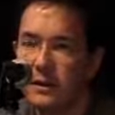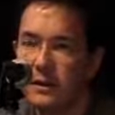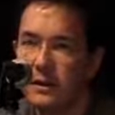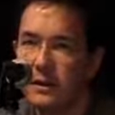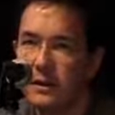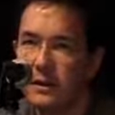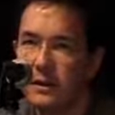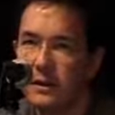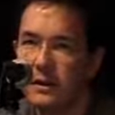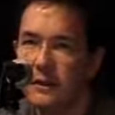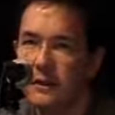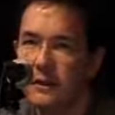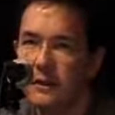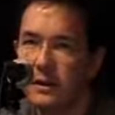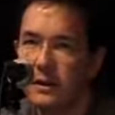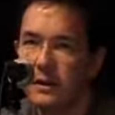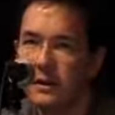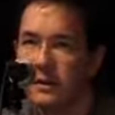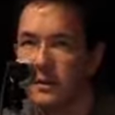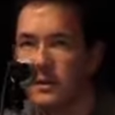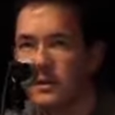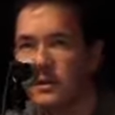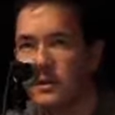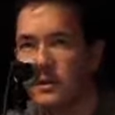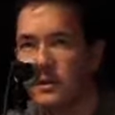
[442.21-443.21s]

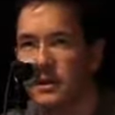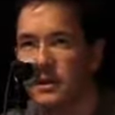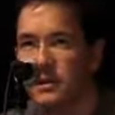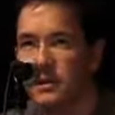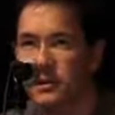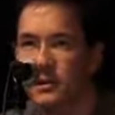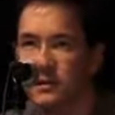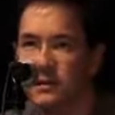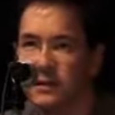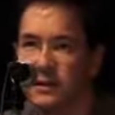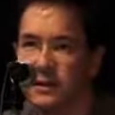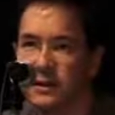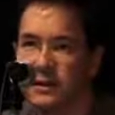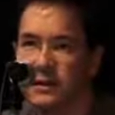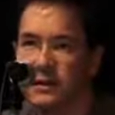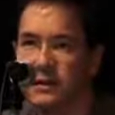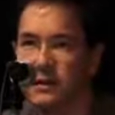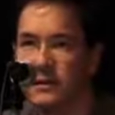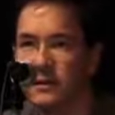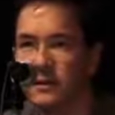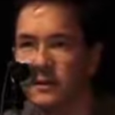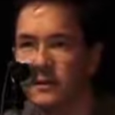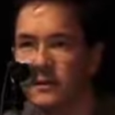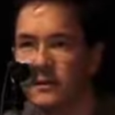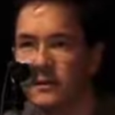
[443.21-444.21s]
It's a combination of skill
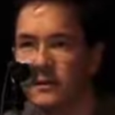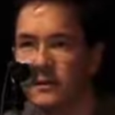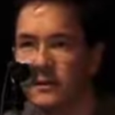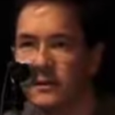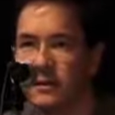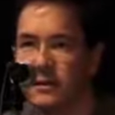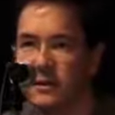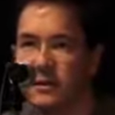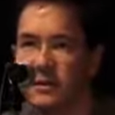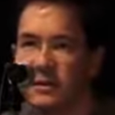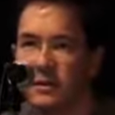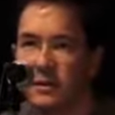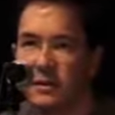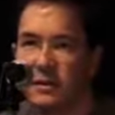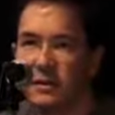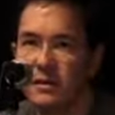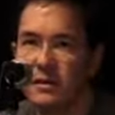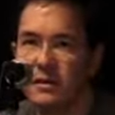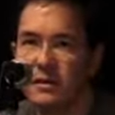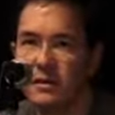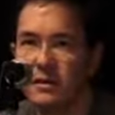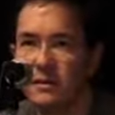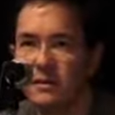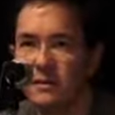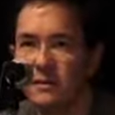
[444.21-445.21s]
and confidence, but you
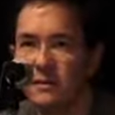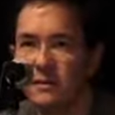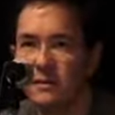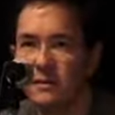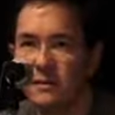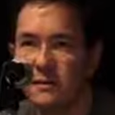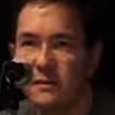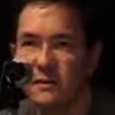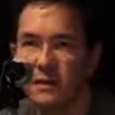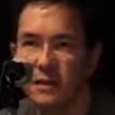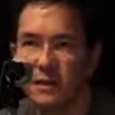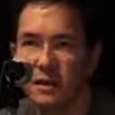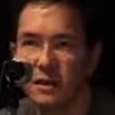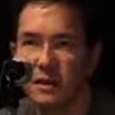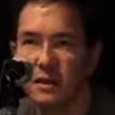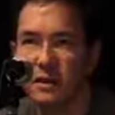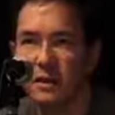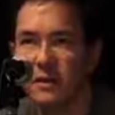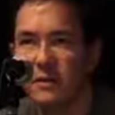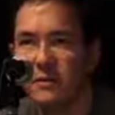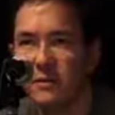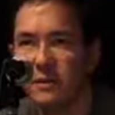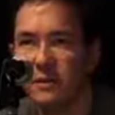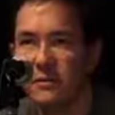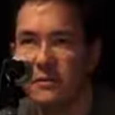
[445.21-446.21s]
sort of can't
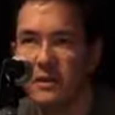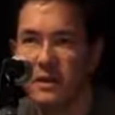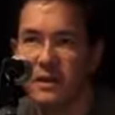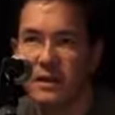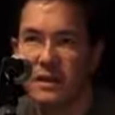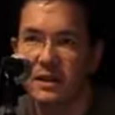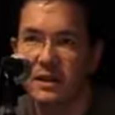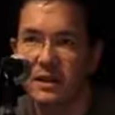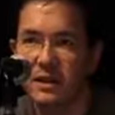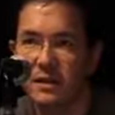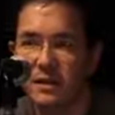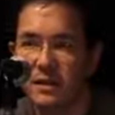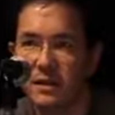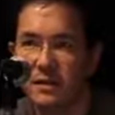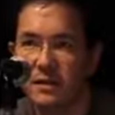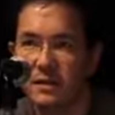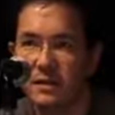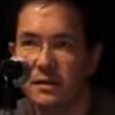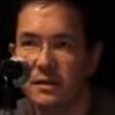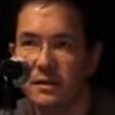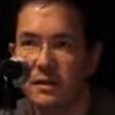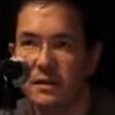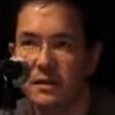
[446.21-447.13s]
get one without the other.